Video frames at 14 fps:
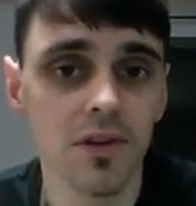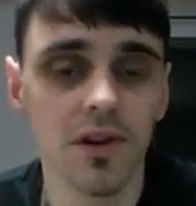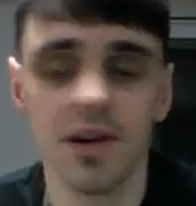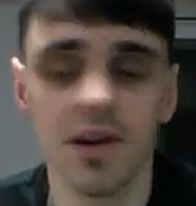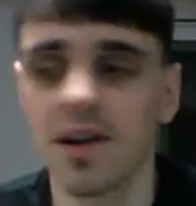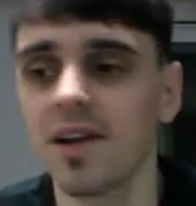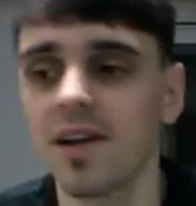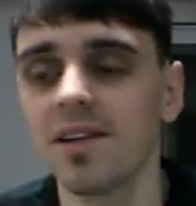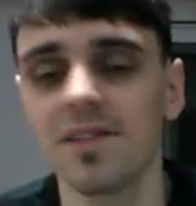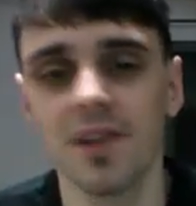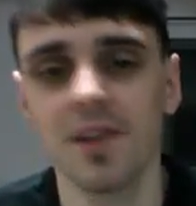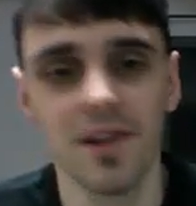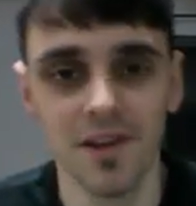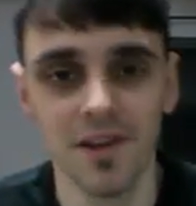Okay,
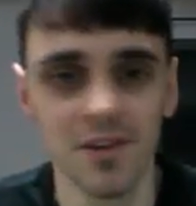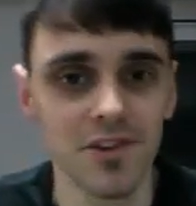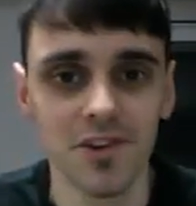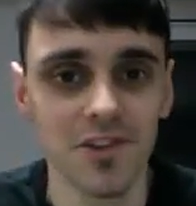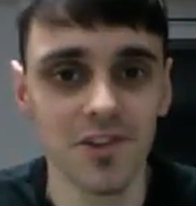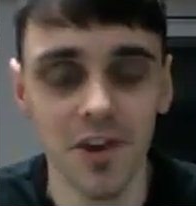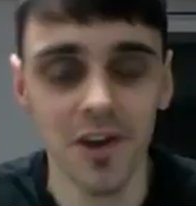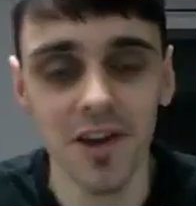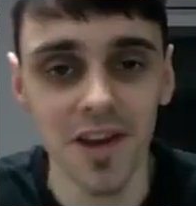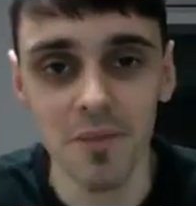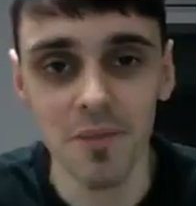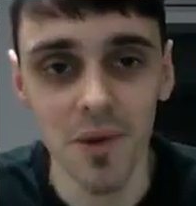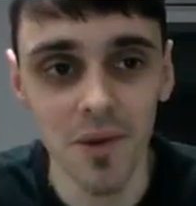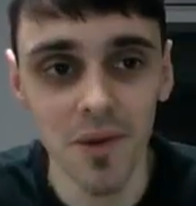so I was trying to
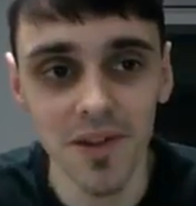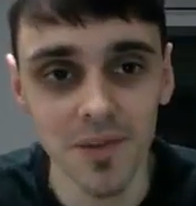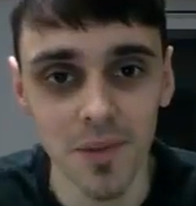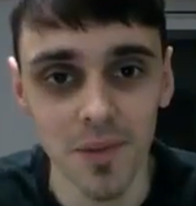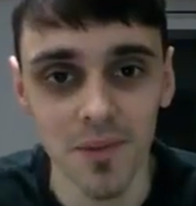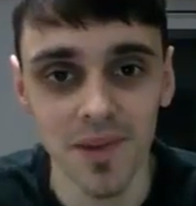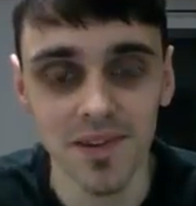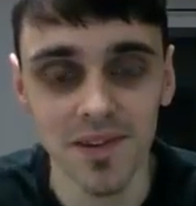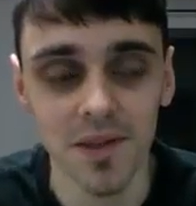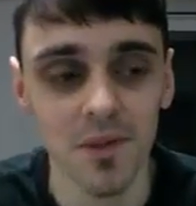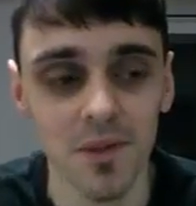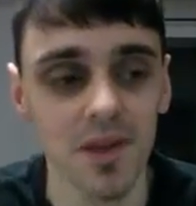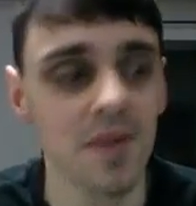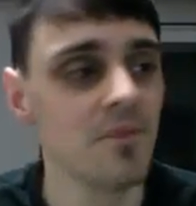get my words a bit messed
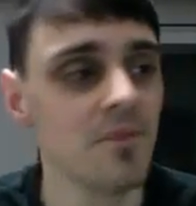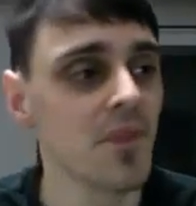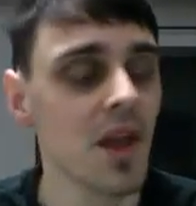up there,